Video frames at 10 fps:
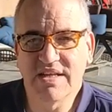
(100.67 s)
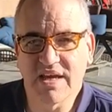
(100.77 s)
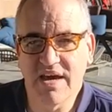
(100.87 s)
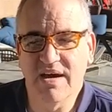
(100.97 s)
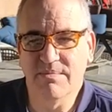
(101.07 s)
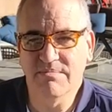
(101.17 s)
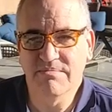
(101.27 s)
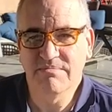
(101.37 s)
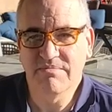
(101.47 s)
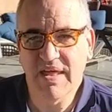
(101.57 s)
to come.
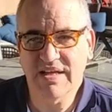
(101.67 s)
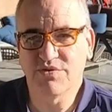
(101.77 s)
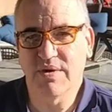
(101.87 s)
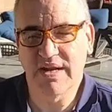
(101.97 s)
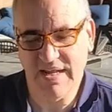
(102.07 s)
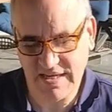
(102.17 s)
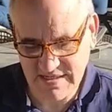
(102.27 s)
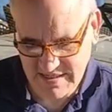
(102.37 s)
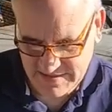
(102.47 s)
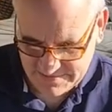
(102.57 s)
That's what it
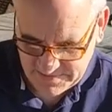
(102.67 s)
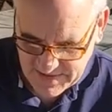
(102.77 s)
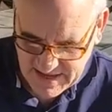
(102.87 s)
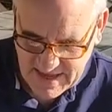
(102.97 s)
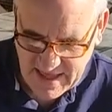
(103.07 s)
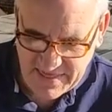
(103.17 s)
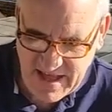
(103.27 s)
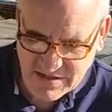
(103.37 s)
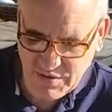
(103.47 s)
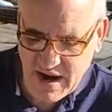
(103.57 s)
is. And
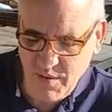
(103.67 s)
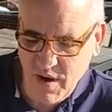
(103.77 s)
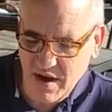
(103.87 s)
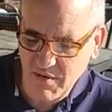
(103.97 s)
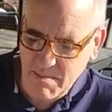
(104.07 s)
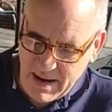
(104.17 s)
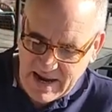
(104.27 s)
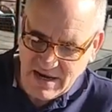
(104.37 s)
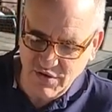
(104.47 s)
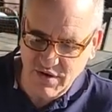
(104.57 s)
that's what I want to
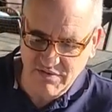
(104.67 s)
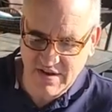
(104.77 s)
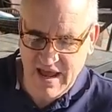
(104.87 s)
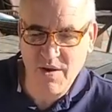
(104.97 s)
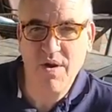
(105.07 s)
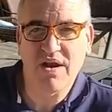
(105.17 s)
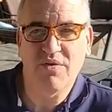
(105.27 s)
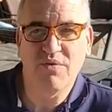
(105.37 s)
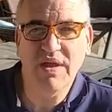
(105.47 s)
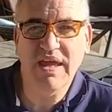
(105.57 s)
remind you of today. I want to
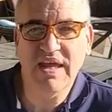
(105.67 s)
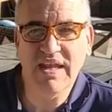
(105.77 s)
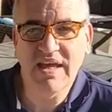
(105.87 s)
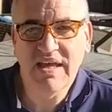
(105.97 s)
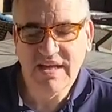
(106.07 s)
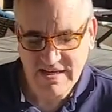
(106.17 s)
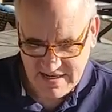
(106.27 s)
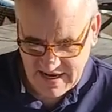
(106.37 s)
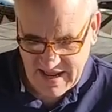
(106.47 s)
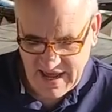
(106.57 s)
read
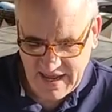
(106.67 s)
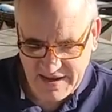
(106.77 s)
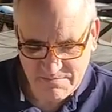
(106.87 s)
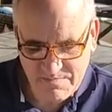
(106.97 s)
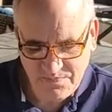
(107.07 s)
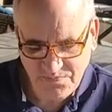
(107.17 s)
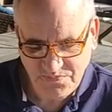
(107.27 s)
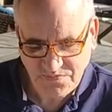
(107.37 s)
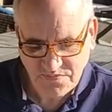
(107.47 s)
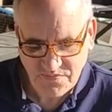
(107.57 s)
today
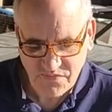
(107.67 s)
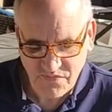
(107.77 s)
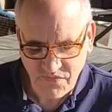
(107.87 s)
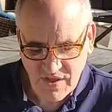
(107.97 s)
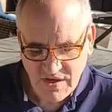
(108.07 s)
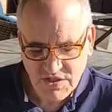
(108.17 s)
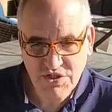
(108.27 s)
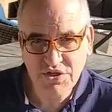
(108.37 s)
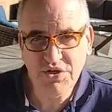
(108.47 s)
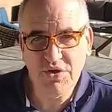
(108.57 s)

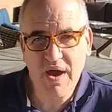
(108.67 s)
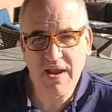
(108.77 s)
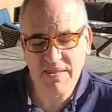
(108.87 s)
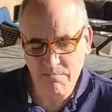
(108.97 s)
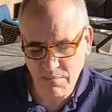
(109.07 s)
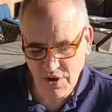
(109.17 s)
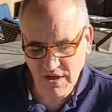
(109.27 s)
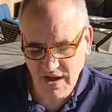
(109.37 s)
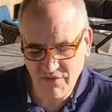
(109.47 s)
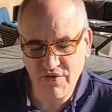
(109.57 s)
to you out of the book
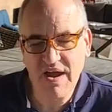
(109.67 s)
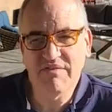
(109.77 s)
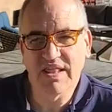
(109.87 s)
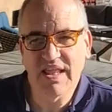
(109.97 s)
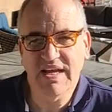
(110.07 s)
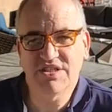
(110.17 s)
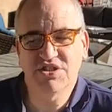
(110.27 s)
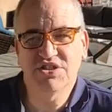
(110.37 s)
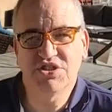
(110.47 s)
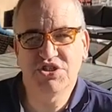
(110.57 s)
of
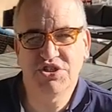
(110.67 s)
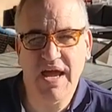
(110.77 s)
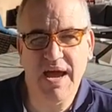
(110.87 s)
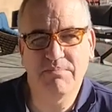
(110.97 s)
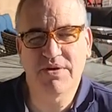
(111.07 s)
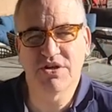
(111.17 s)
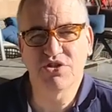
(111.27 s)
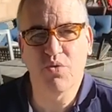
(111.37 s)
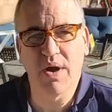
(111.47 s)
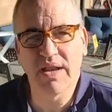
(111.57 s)
Revelations, chapter
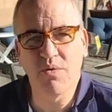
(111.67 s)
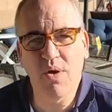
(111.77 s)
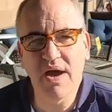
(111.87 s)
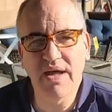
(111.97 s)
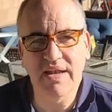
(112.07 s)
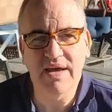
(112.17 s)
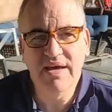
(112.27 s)
21.